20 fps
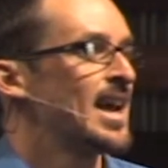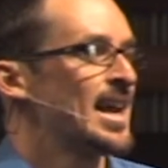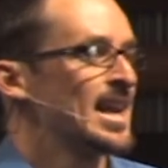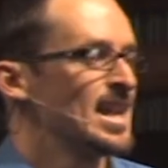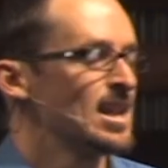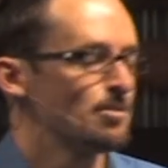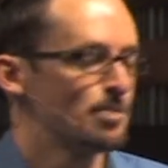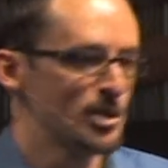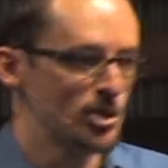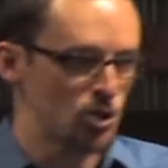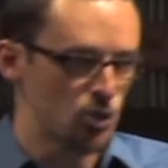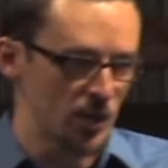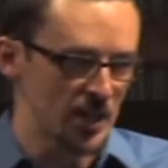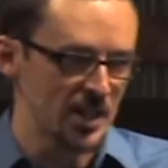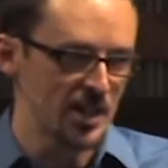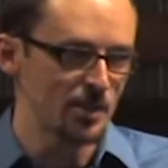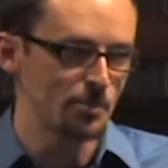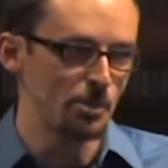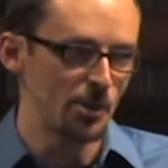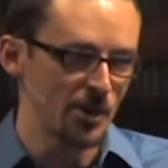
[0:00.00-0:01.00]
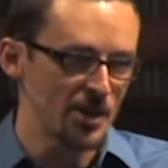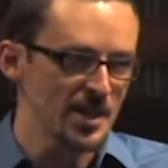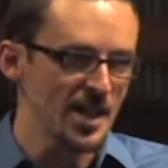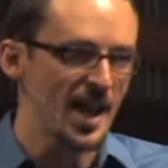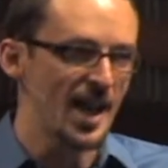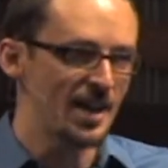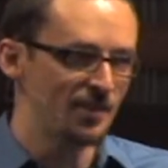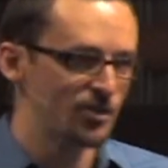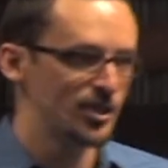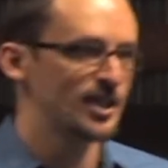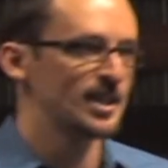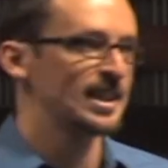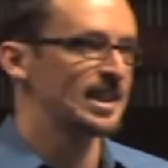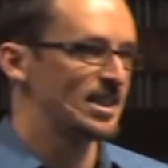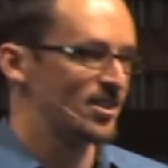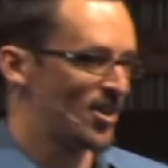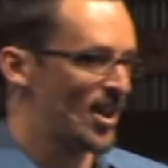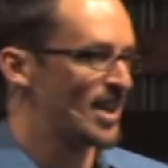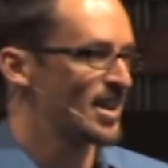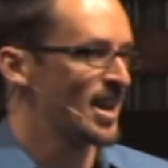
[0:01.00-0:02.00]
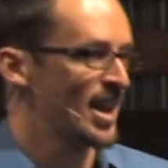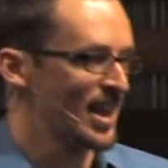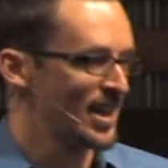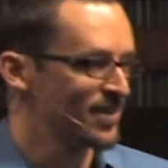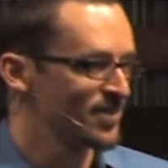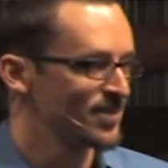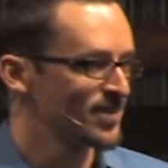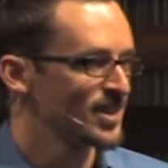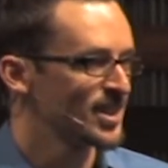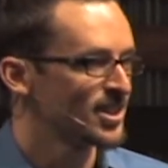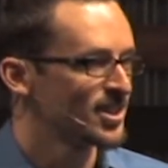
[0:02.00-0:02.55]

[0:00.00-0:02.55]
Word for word: And he had been drinking pretty heavily that night.